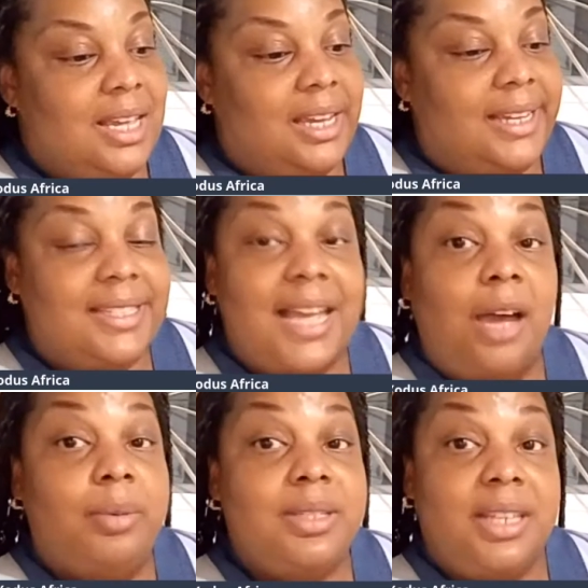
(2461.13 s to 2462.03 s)
is I
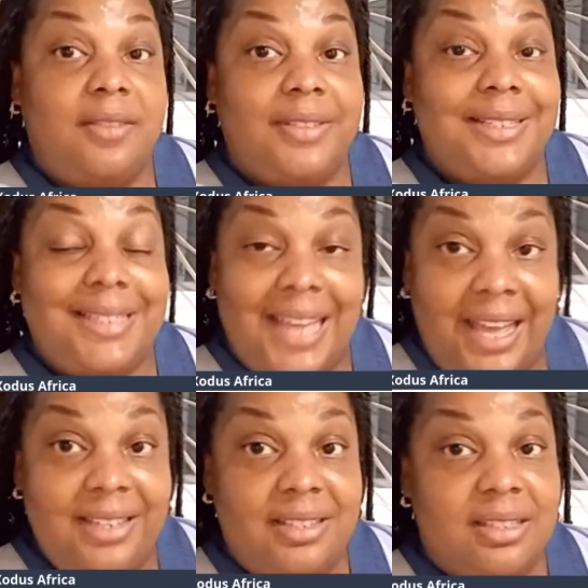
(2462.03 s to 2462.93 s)
was given a
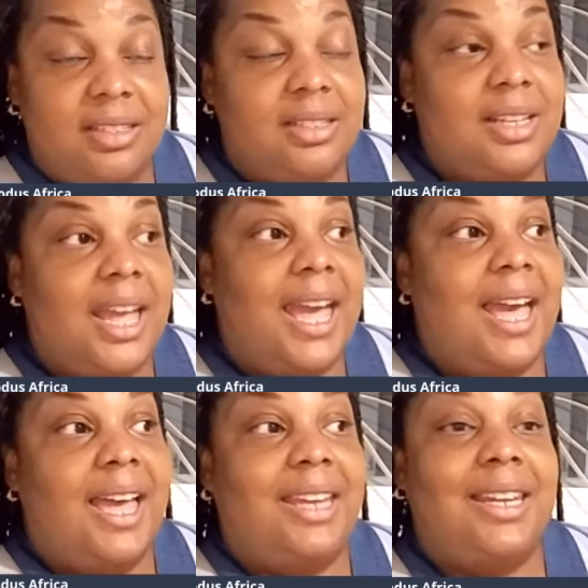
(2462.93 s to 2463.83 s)
test
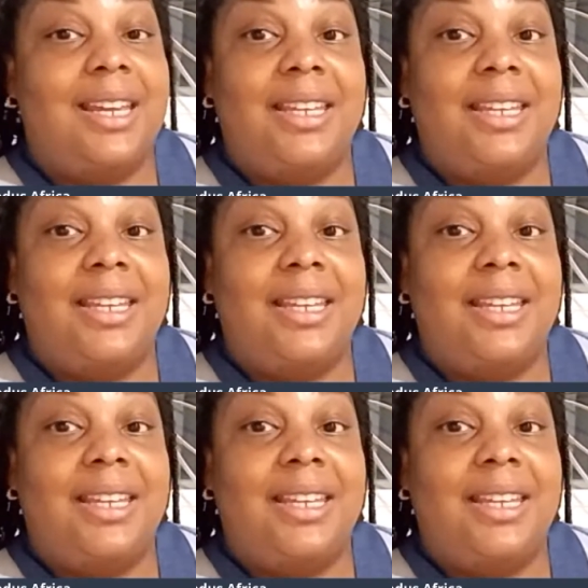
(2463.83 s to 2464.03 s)
and